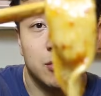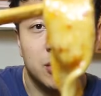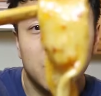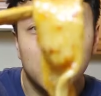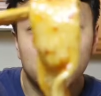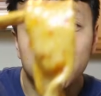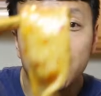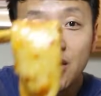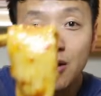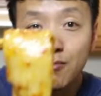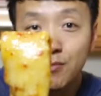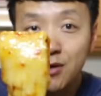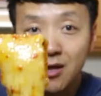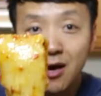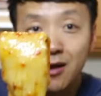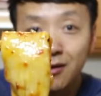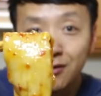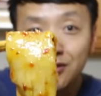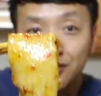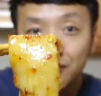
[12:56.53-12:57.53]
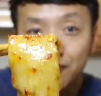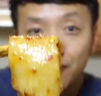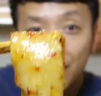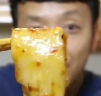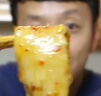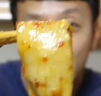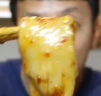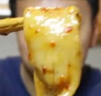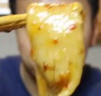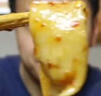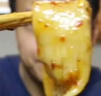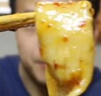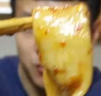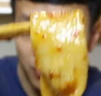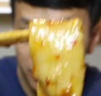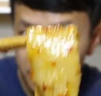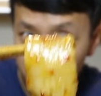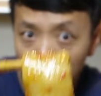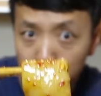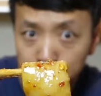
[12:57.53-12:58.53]
Look how yummy that is, right there.
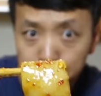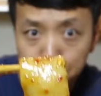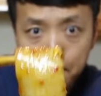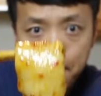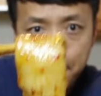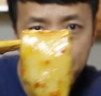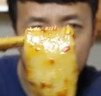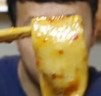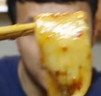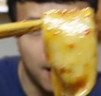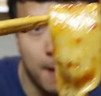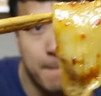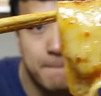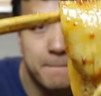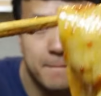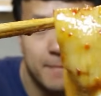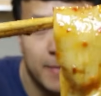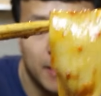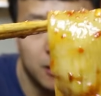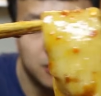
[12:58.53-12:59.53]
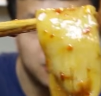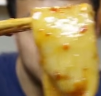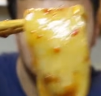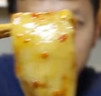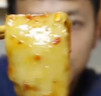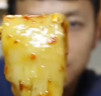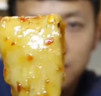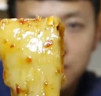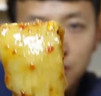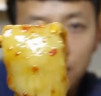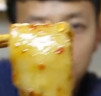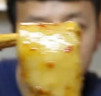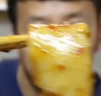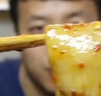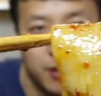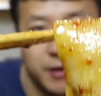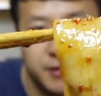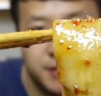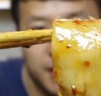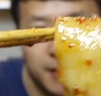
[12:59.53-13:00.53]
You want some? There you go. You go, just go
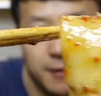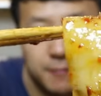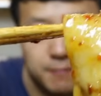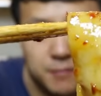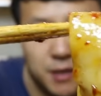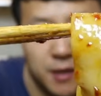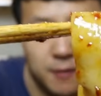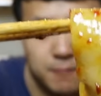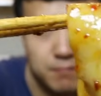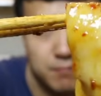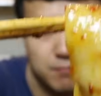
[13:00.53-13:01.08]
ahead, take it.